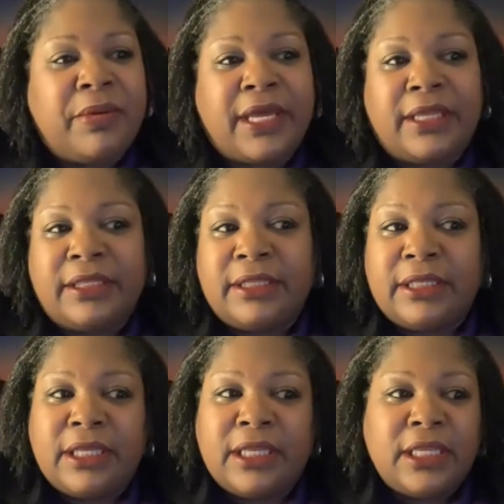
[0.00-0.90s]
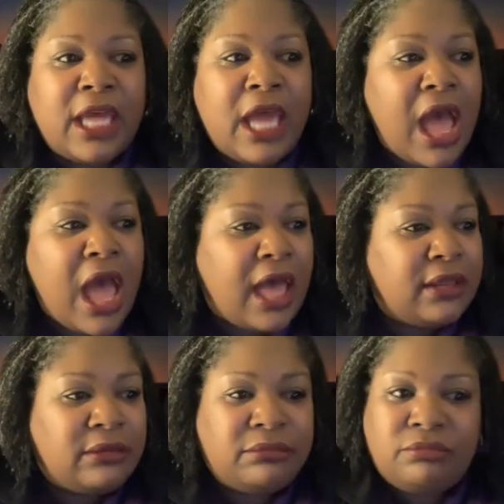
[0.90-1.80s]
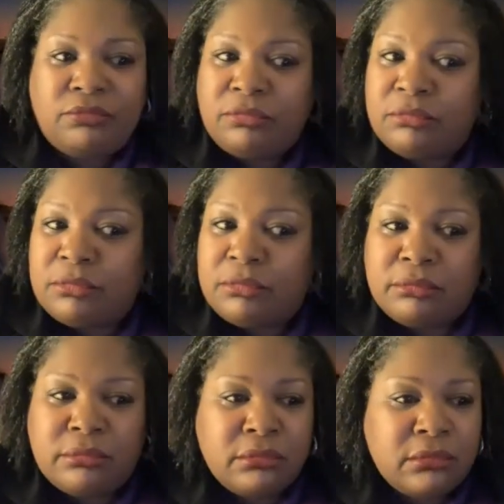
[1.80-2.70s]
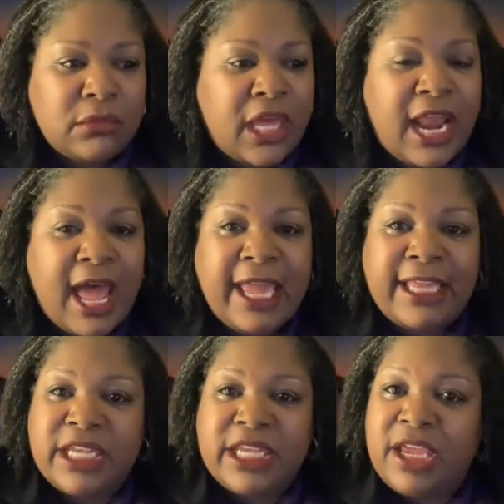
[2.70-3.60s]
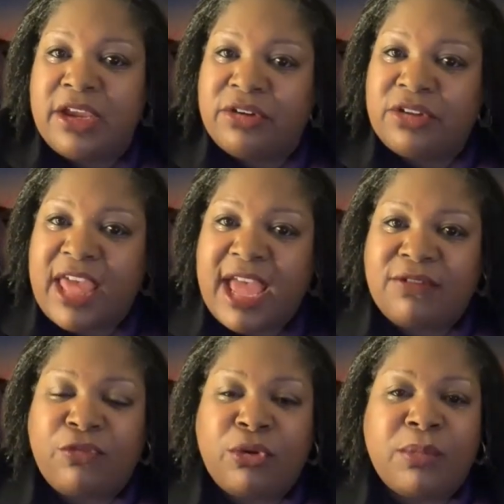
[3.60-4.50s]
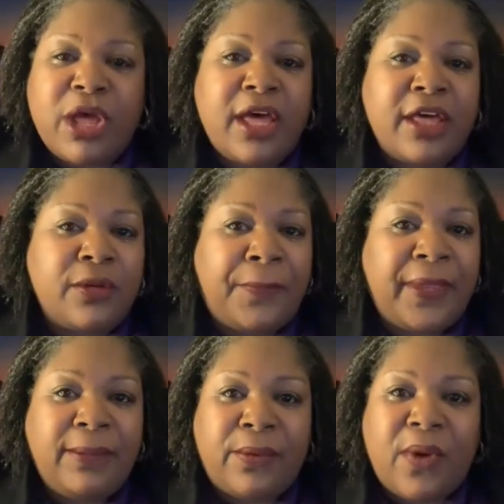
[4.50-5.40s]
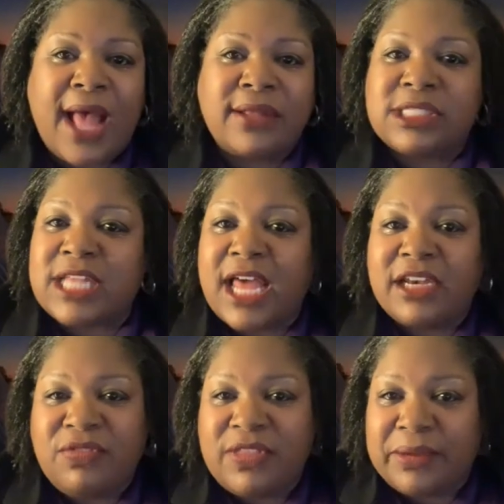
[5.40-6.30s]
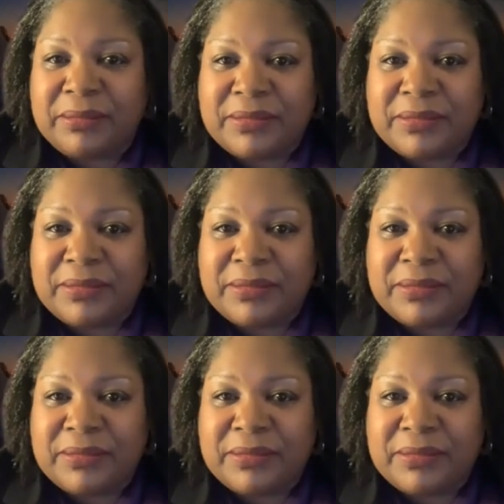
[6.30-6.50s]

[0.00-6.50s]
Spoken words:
But I had to hear that from other people outside of them.